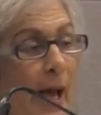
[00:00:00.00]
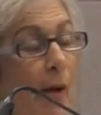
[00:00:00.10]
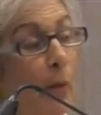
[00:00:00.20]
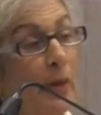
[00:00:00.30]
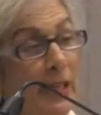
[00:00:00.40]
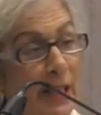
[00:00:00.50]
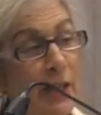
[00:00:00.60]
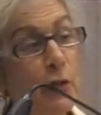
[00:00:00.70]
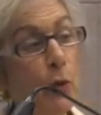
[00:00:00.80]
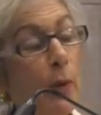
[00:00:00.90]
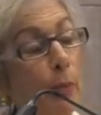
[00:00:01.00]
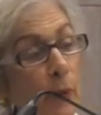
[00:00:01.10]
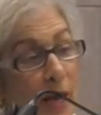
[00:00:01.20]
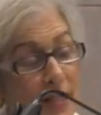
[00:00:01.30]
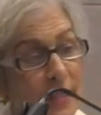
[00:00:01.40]
and we need to
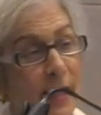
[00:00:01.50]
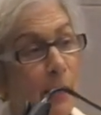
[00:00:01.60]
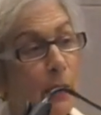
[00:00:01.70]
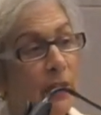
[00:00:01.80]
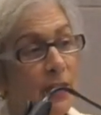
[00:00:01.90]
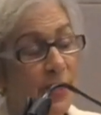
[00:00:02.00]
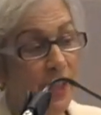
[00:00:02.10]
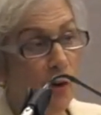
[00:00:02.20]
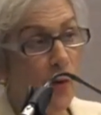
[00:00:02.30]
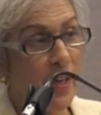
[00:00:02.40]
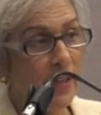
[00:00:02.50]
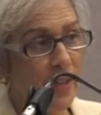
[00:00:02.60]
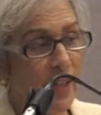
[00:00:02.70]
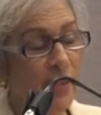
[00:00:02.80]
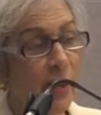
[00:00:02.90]
impress them with the
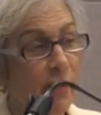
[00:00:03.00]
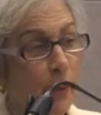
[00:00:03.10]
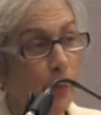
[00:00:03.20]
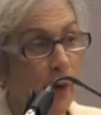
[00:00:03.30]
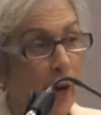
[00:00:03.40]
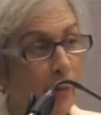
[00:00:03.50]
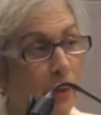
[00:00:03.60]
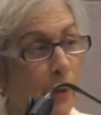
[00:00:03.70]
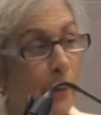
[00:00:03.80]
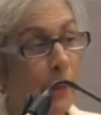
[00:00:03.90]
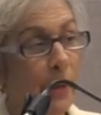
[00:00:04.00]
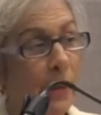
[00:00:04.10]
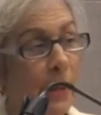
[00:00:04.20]
seriousness of the problem.